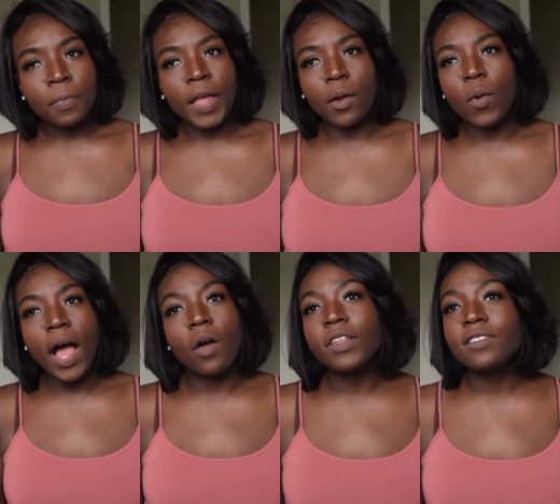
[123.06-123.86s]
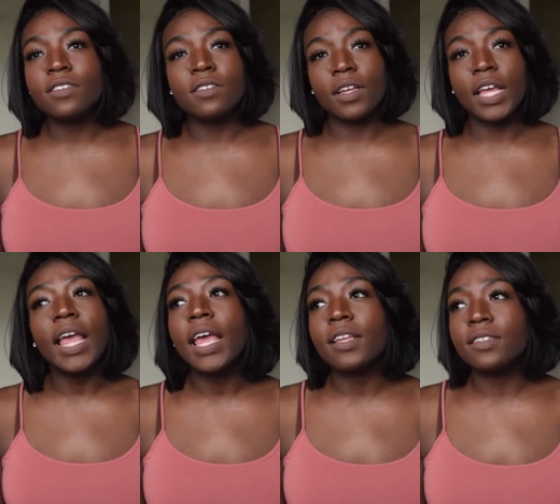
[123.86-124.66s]
like, wow, this is
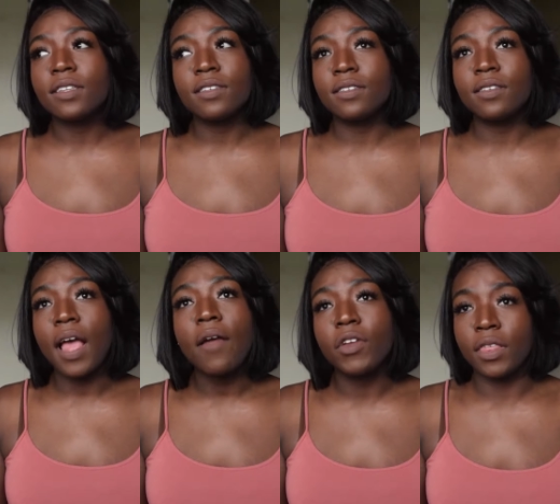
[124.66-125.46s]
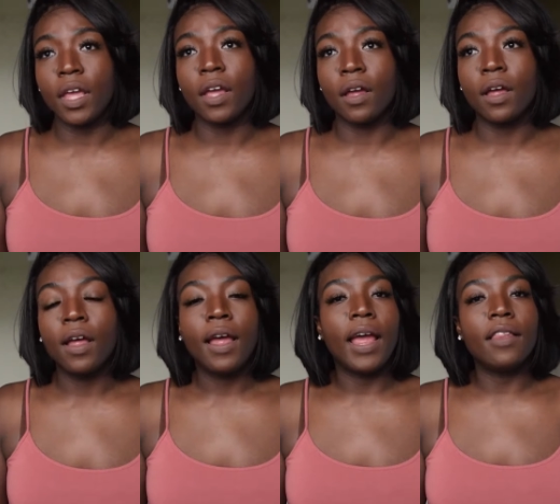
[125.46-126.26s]
it, this is everything,
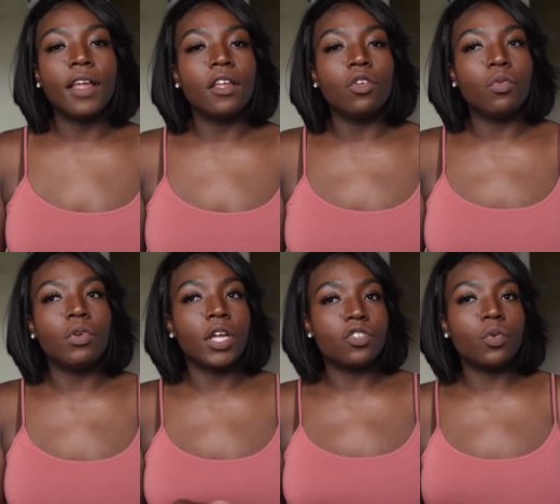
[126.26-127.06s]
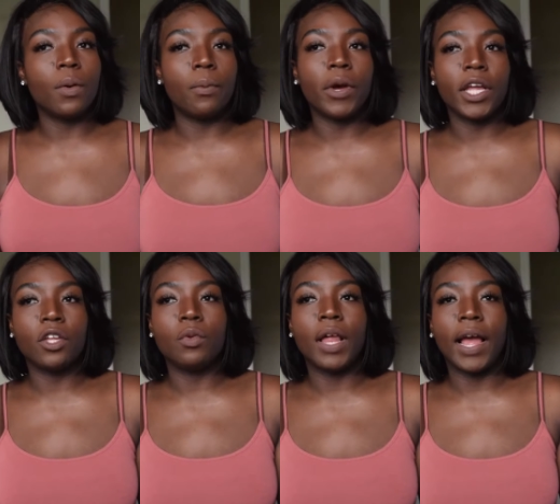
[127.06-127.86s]
and then you get to a point
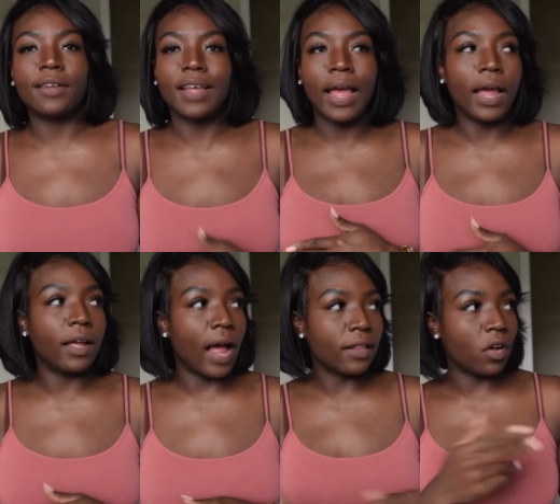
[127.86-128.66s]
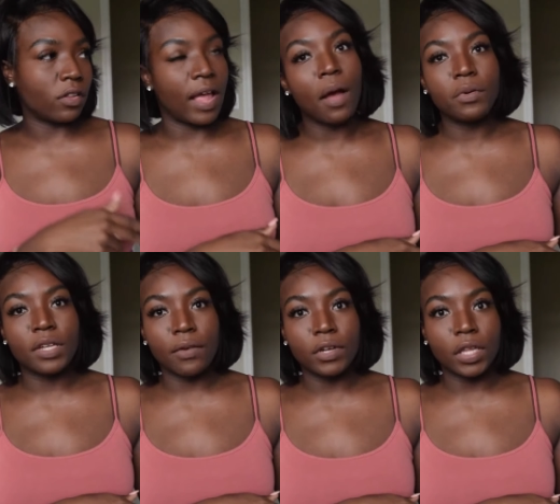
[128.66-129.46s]
and you like, dang, I thought that was
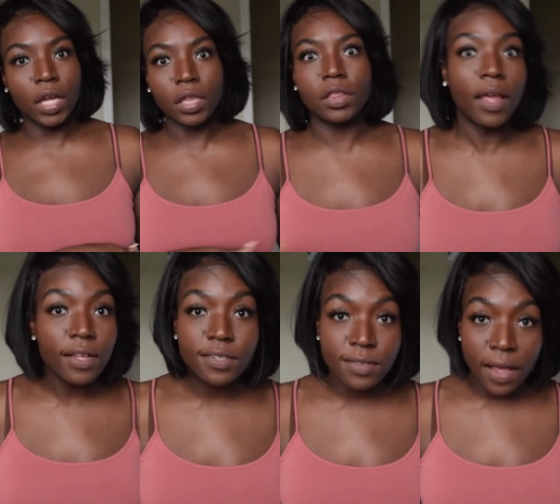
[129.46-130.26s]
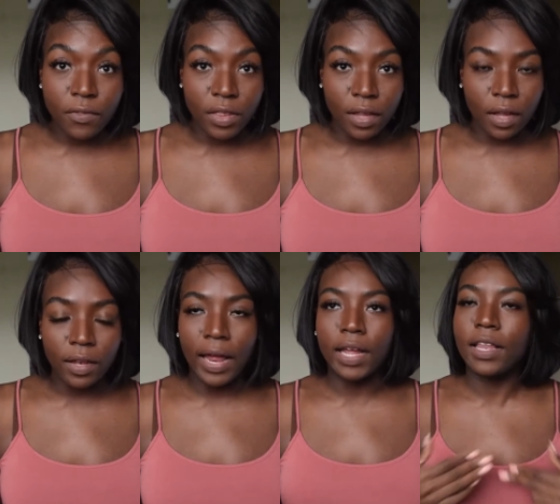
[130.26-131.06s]
everything, this is everything,
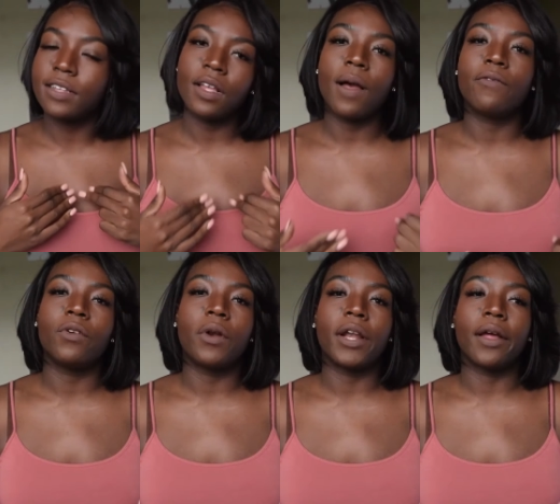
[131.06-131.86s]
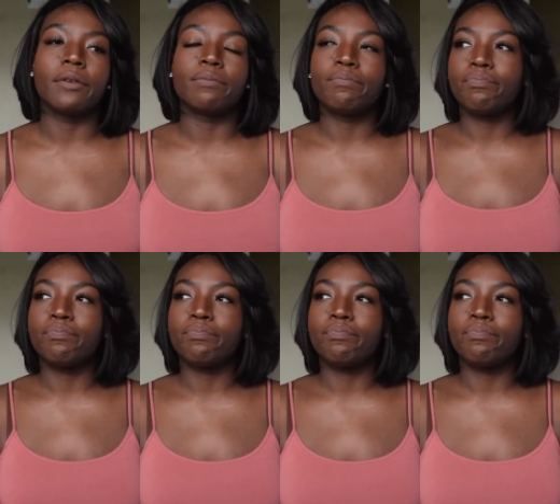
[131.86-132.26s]
like, and that's how I feel right now.